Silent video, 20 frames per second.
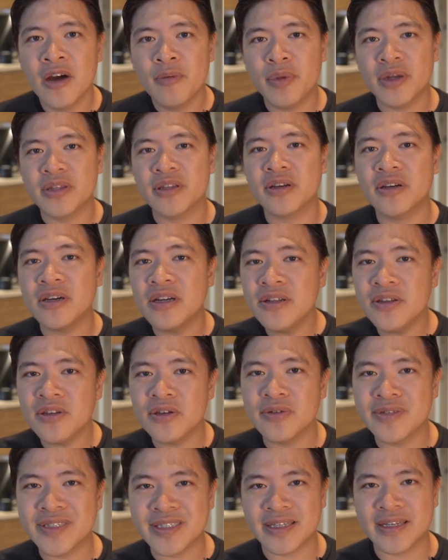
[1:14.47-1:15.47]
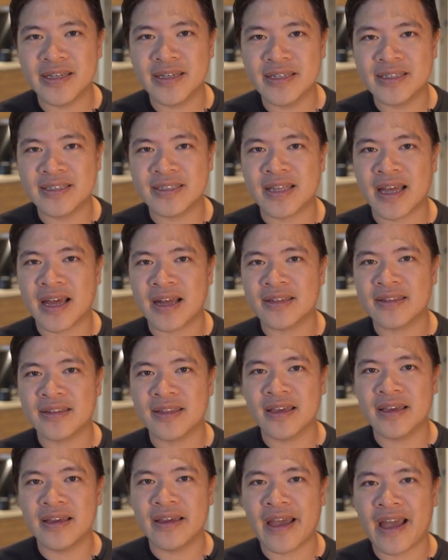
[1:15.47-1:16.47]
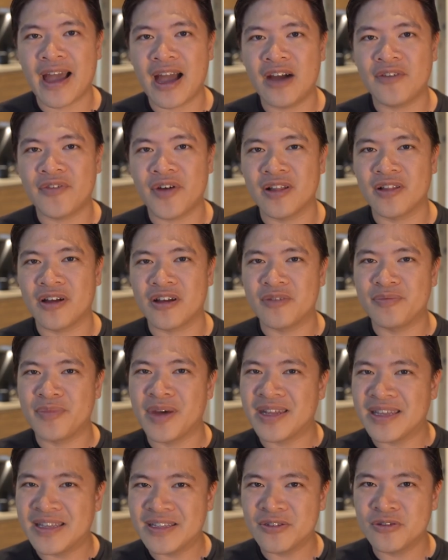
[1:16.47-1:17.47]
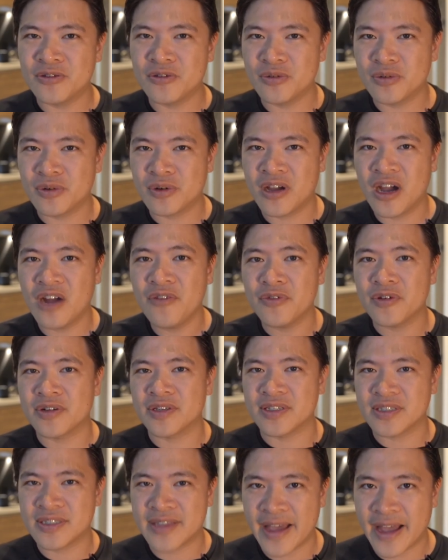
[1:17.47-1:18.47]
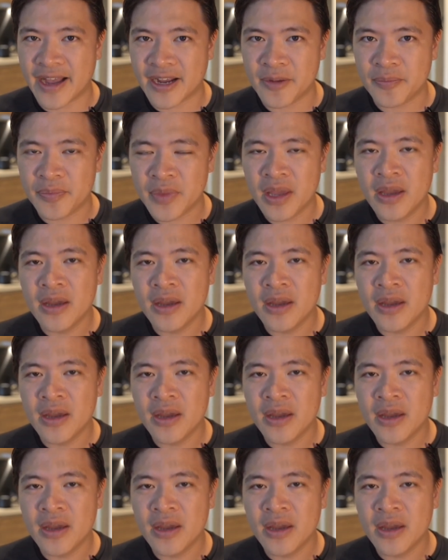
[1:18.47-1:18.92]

But the good news is that they have a lot of money to cover this hack.